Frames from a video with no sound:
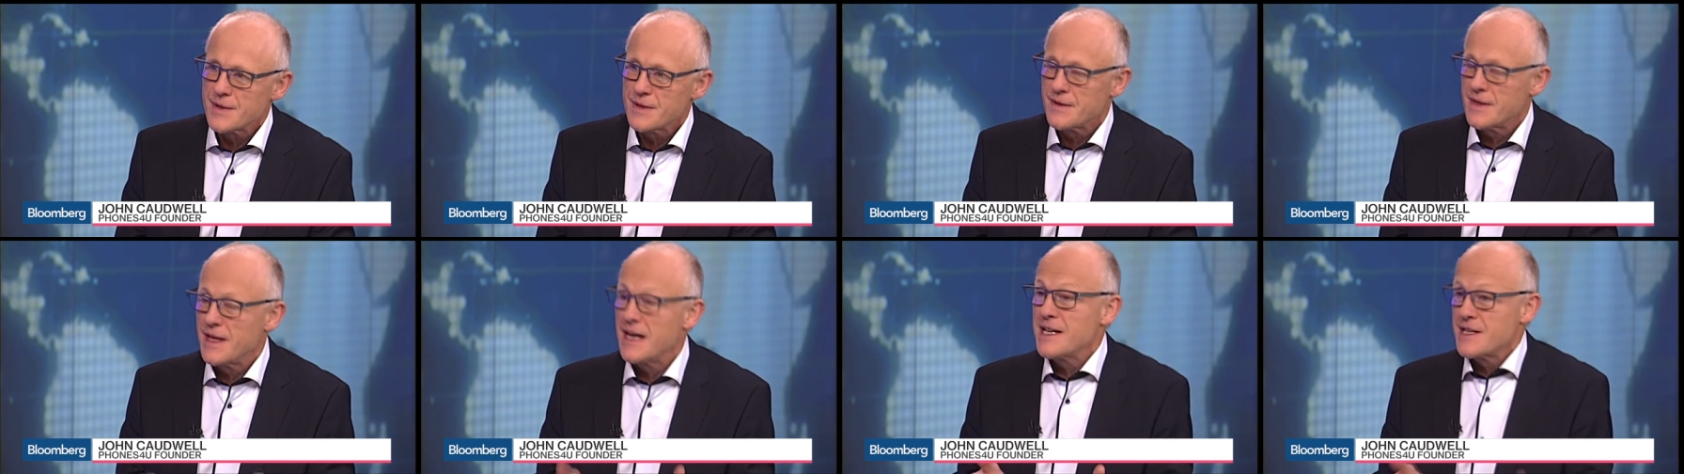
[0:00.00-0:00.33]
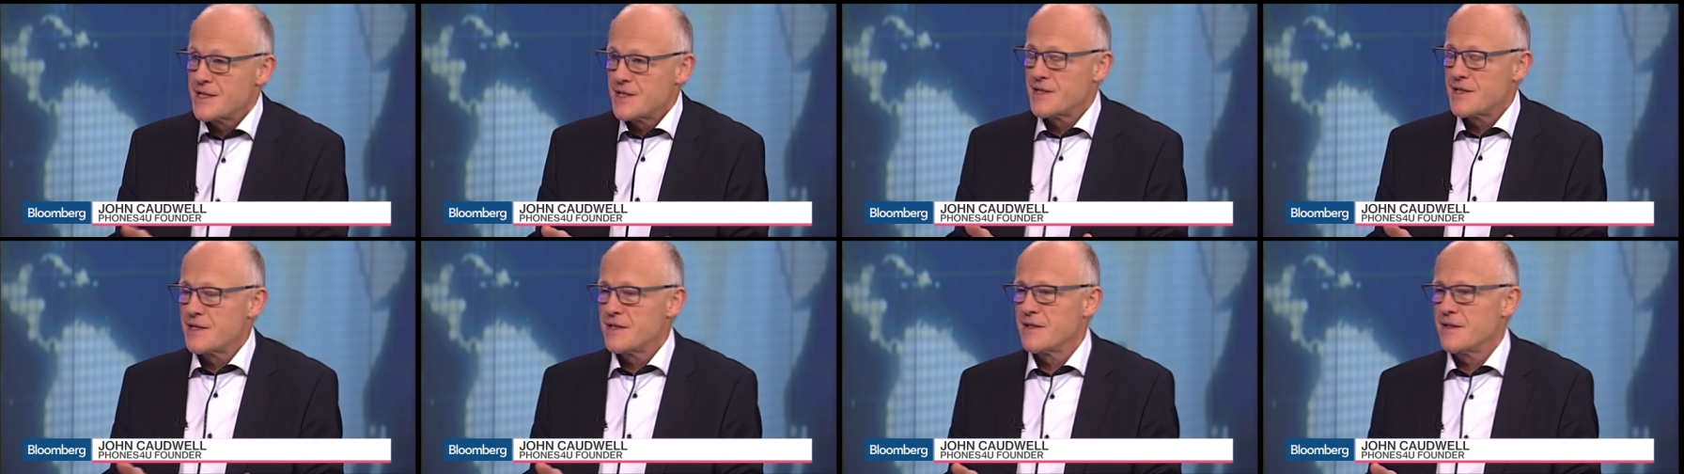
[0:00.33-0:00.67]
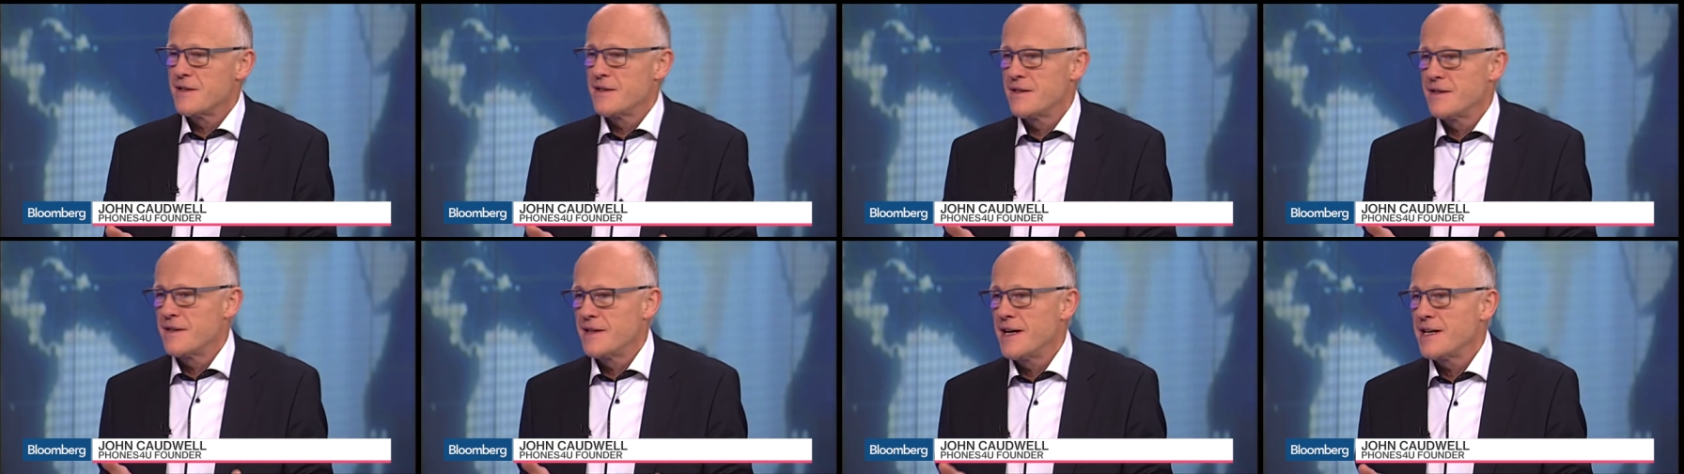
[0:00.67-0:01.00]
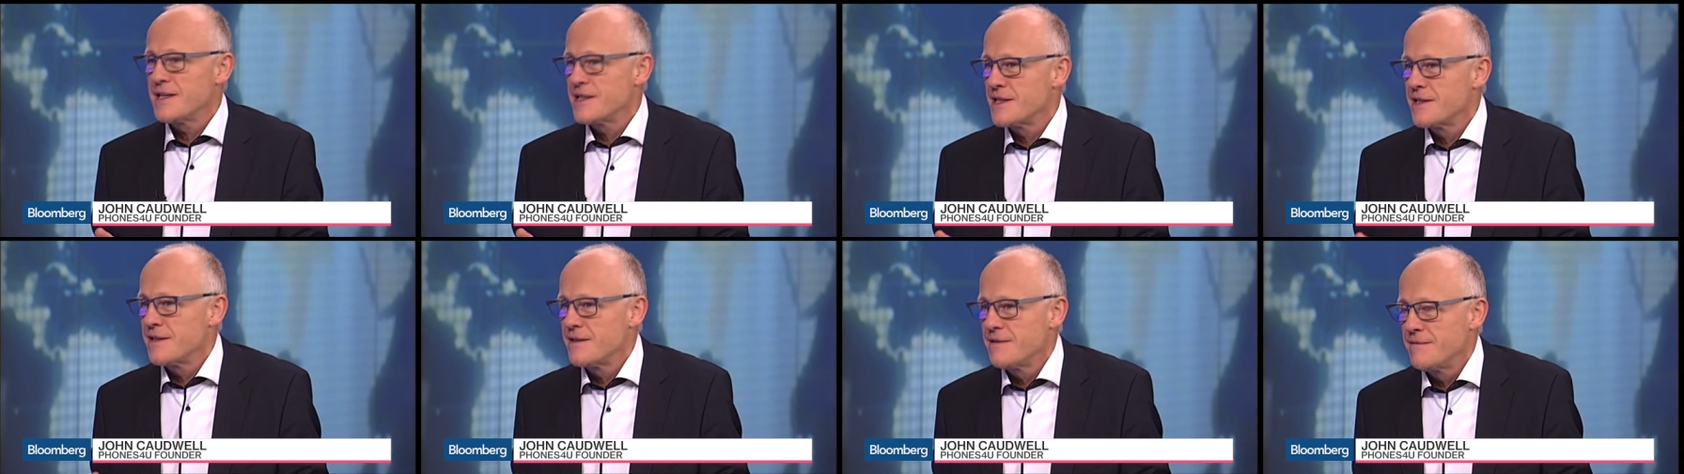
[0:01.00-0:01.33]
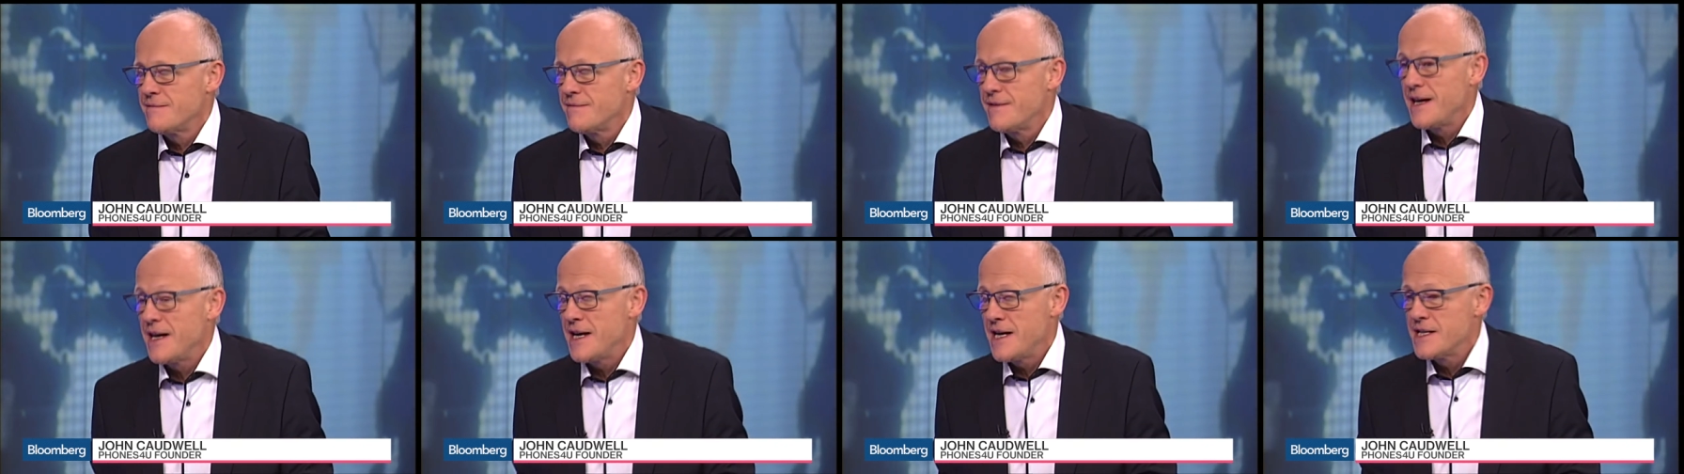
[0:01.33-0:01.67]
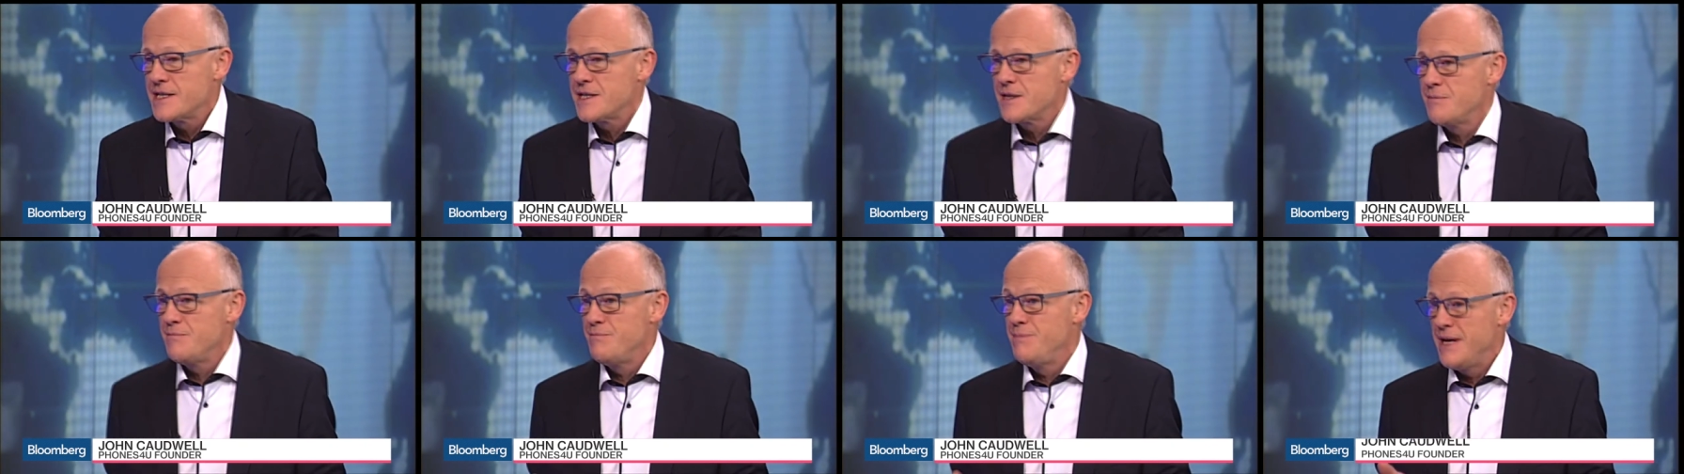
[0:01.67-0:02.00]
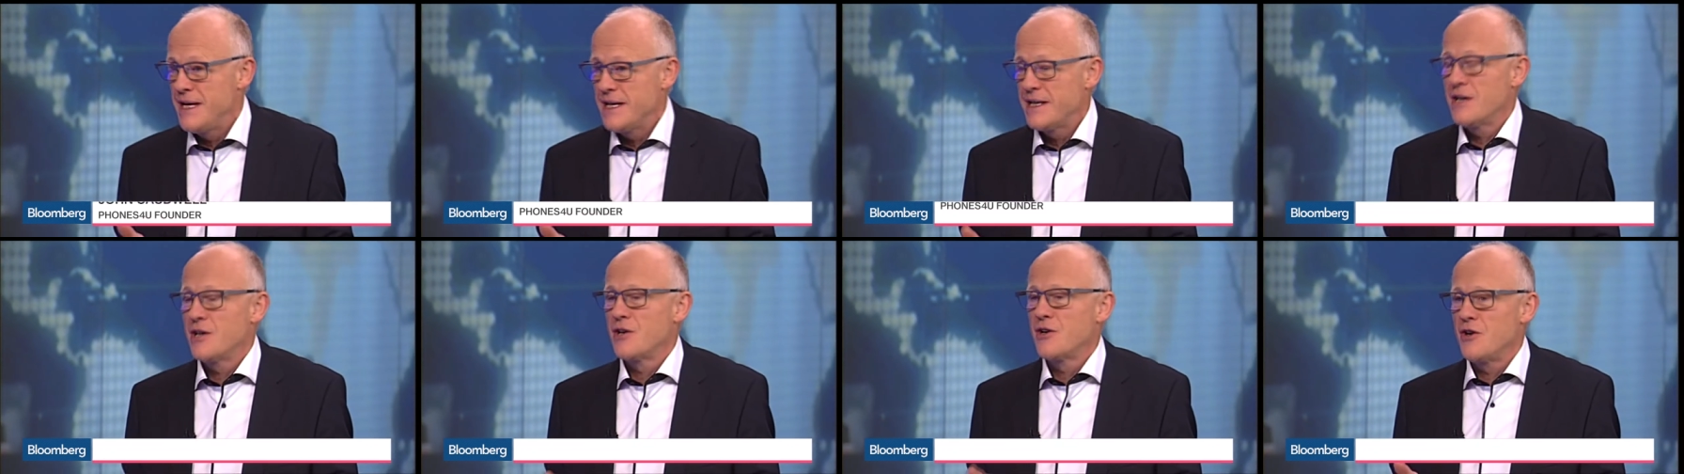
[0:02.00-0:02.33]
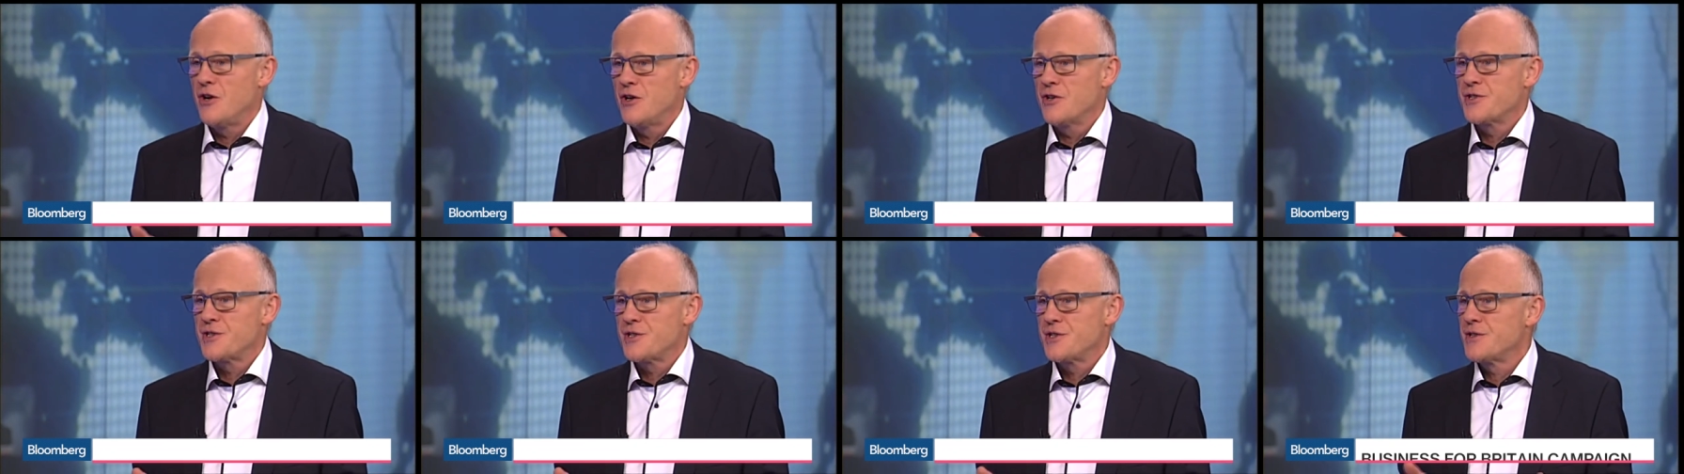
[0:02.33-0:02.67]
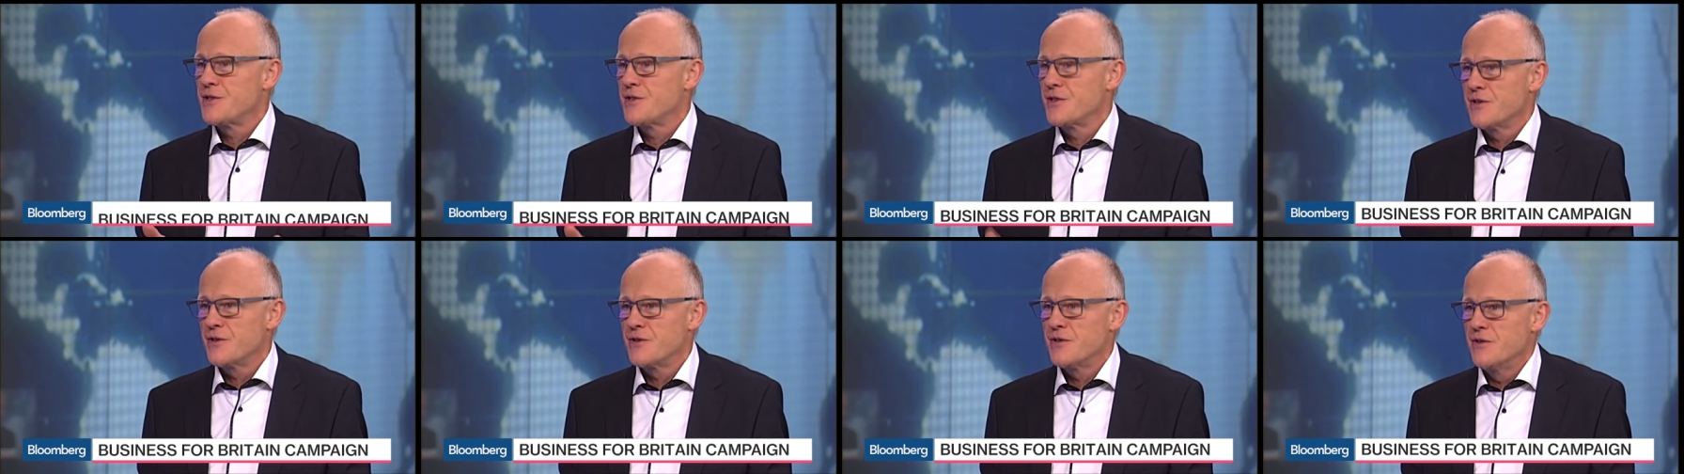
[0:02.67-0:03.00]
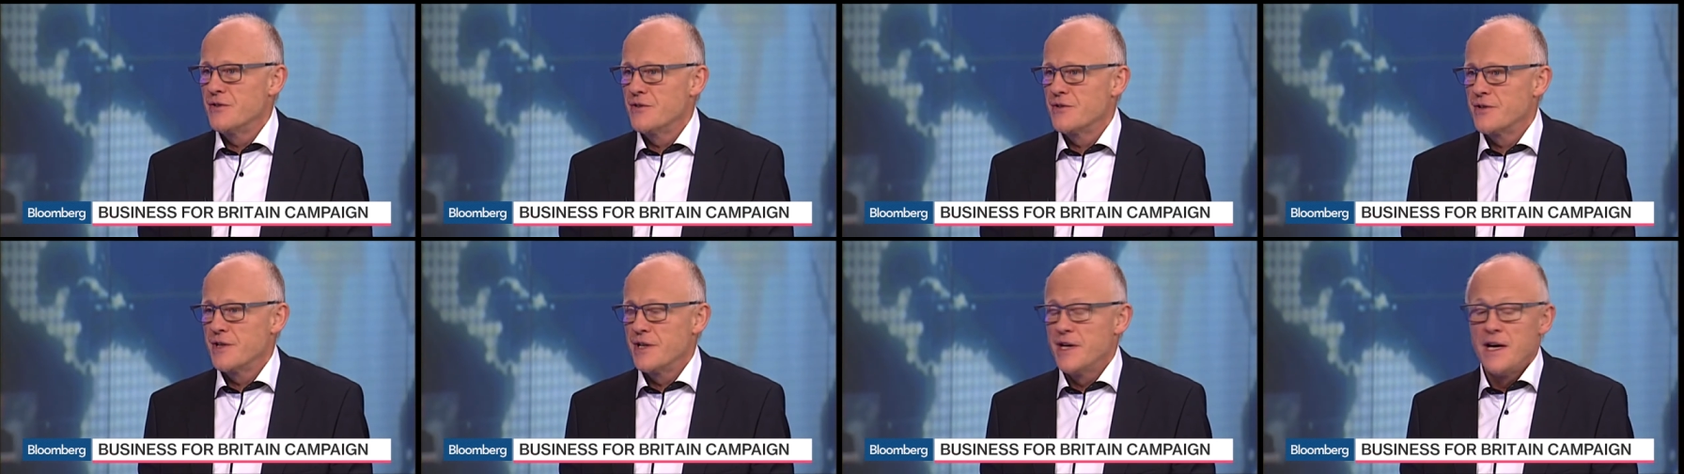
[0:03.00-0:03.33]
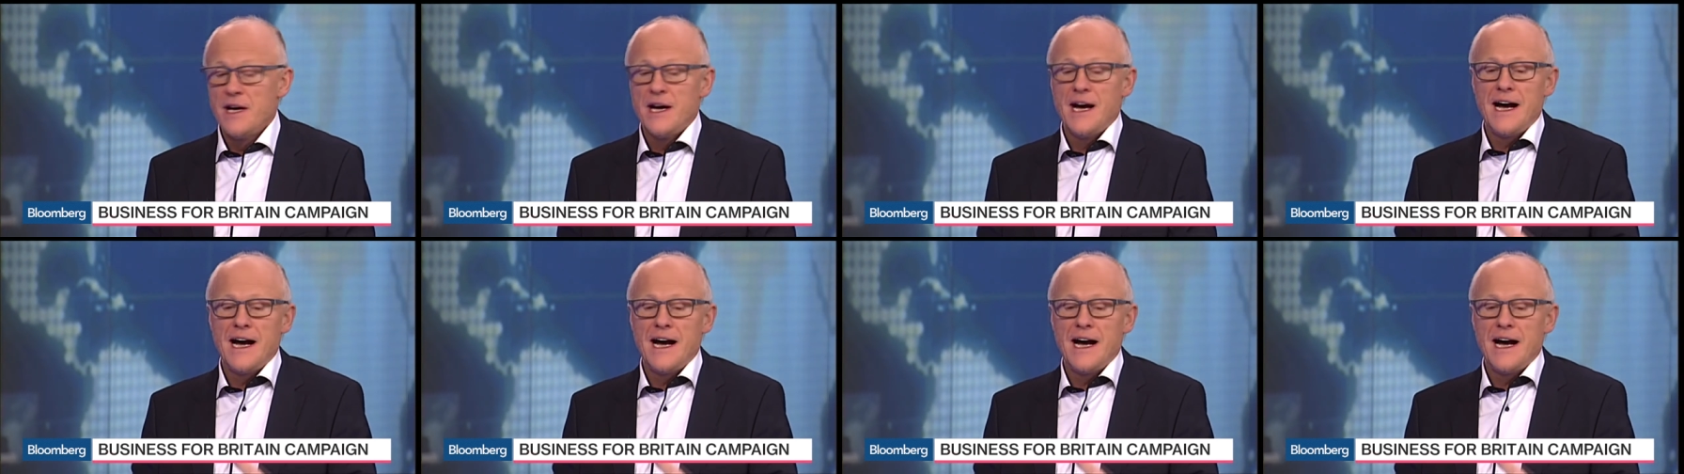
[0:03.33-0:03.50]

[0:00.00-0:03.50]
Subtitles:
That is a big cost to the country.